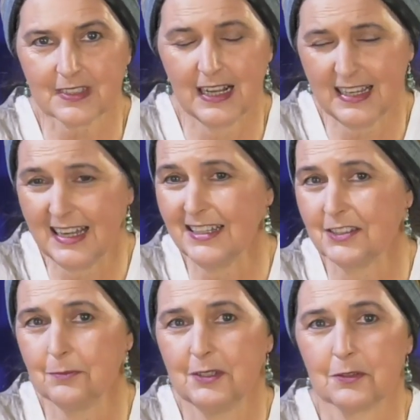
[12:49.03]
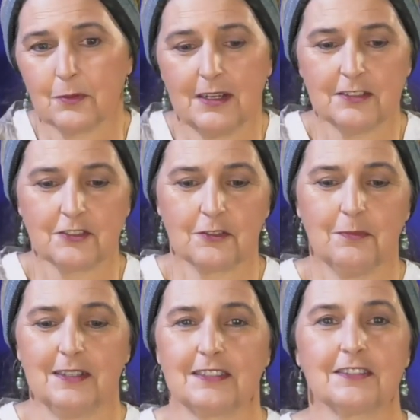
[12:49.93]
I had to be aroused from
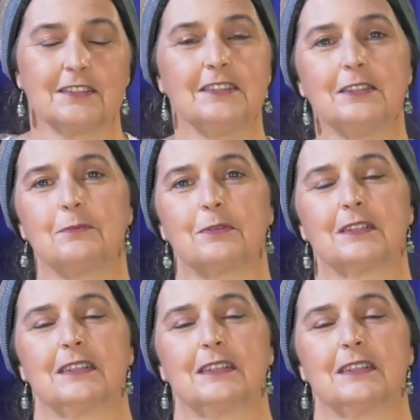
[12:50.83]
my sleep